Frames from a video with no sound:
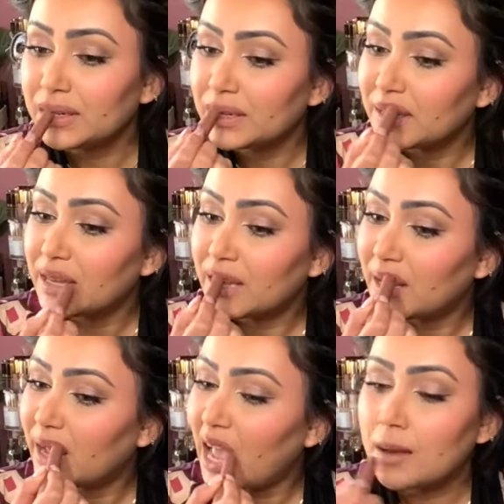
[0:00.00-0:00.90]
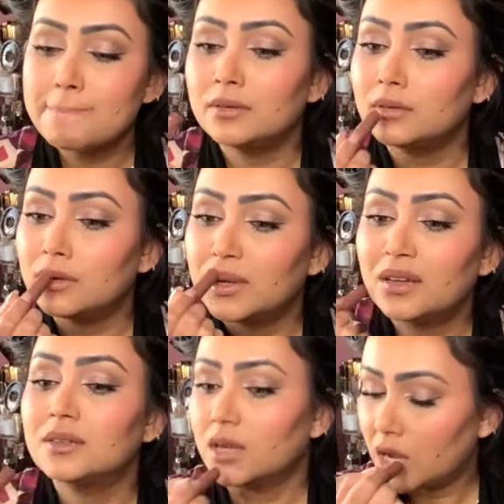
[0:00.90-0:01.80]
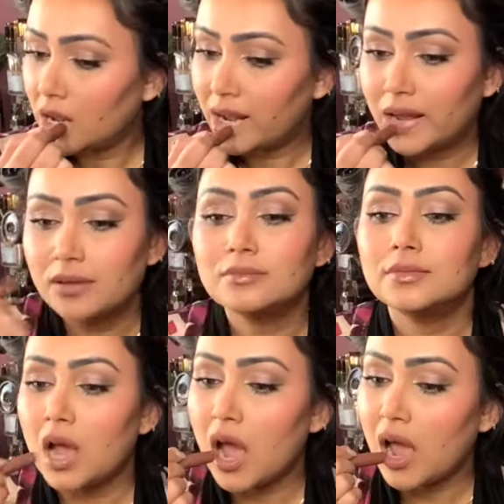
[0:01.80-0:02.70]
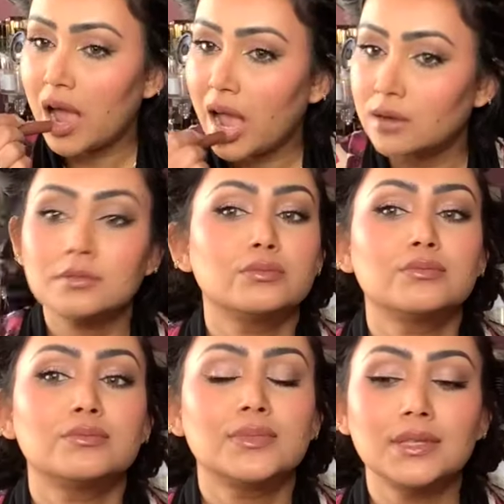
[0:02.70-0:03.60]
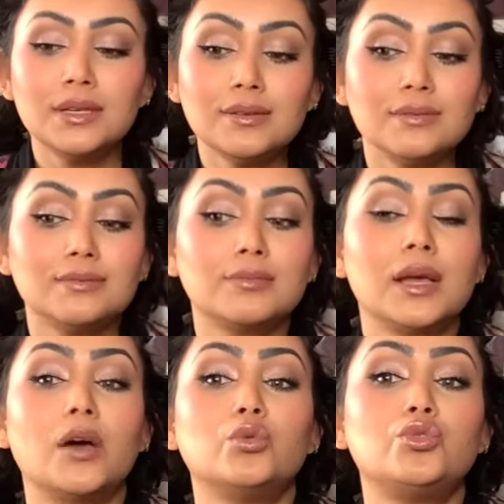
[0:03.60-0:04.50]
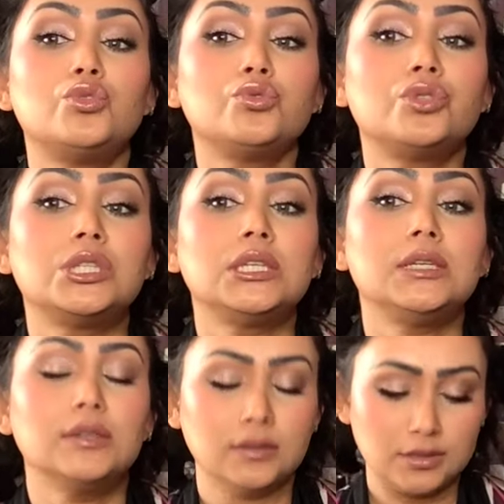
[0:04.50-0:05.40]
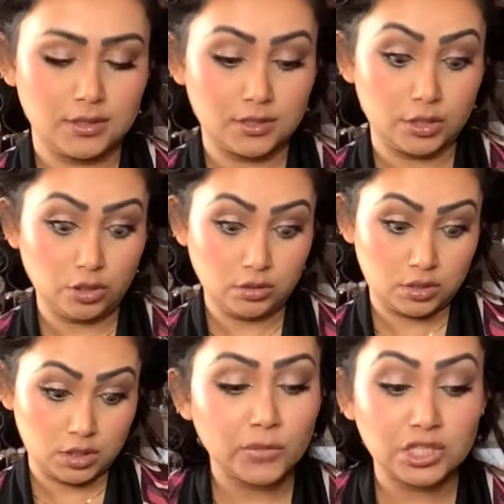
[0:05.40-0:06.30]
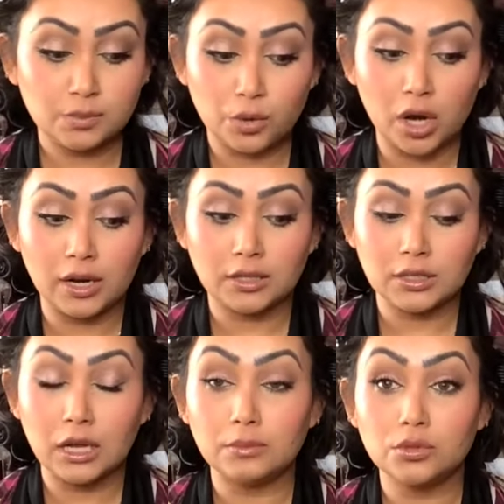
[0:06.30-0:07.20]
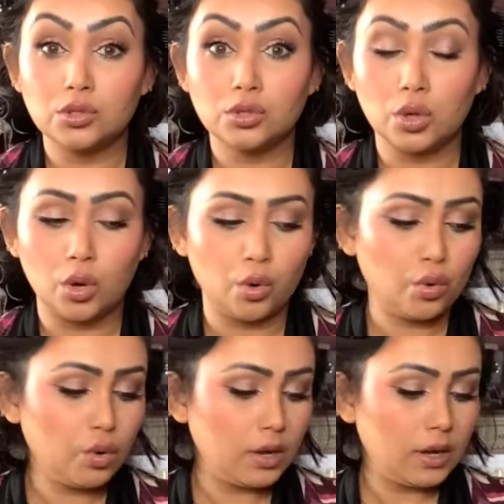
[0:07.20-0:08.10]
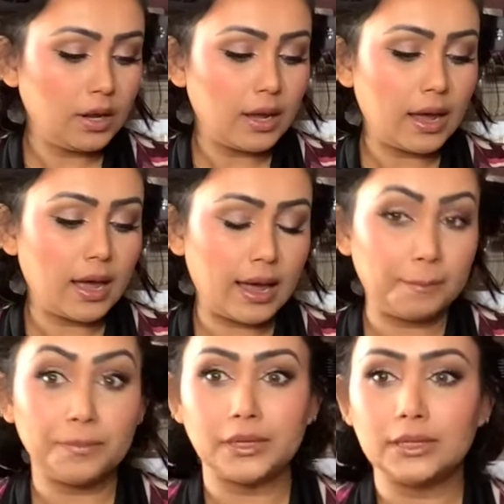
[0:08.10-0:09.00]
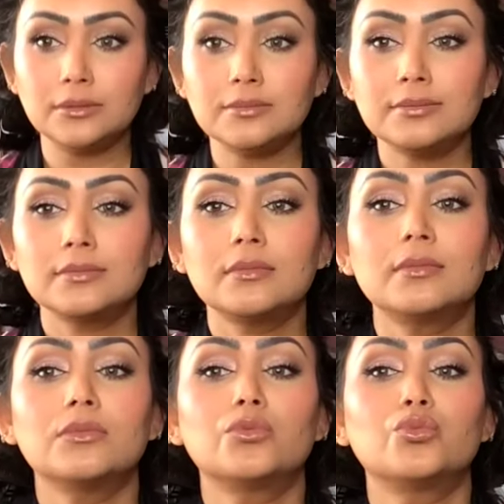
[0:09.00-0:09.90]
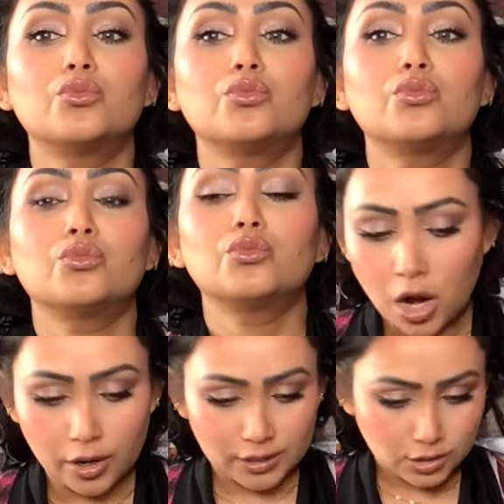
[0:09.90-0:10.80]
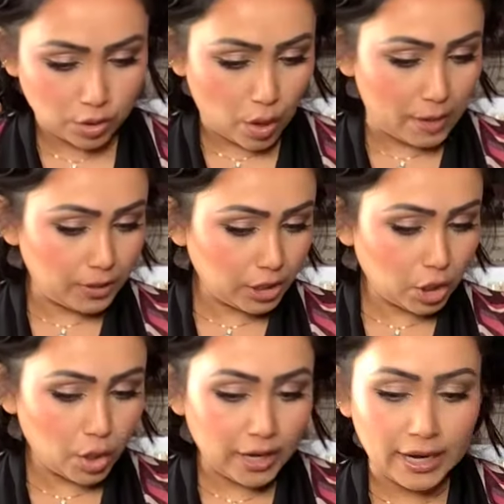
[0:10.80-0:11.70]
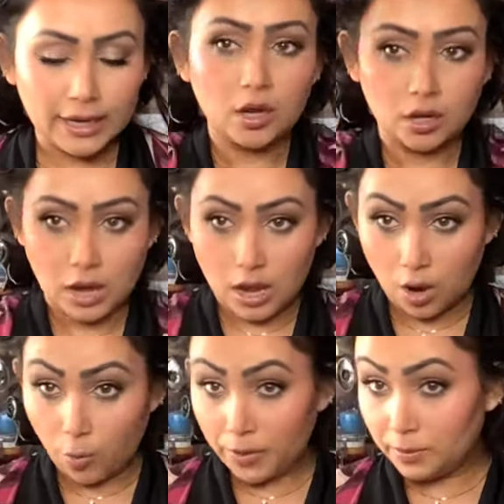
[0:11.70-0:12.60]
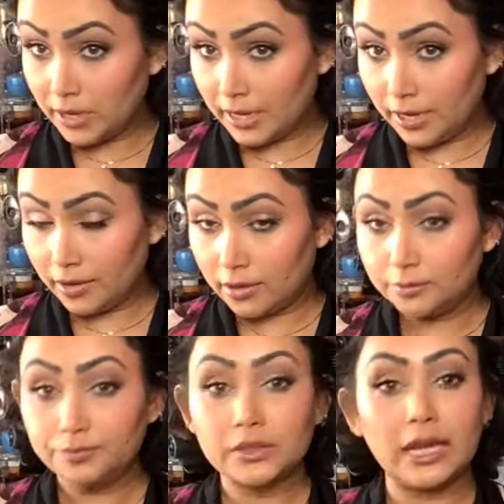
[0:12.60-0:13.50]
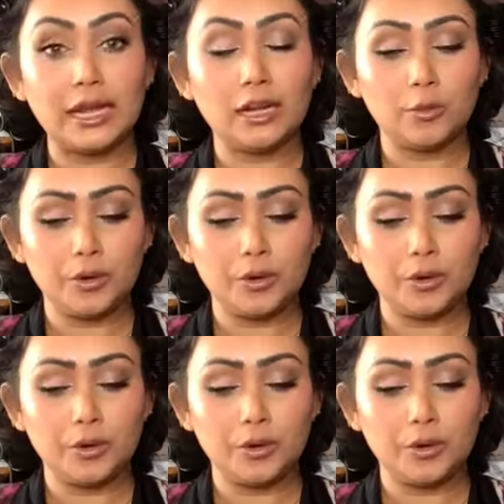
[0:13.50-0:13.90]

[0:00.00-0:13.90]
which is the Mauve Glow, top of it. See how juicy this looks, this product. I am so happy. All right, so I'm gonna go ahead, open my hair, and I'll be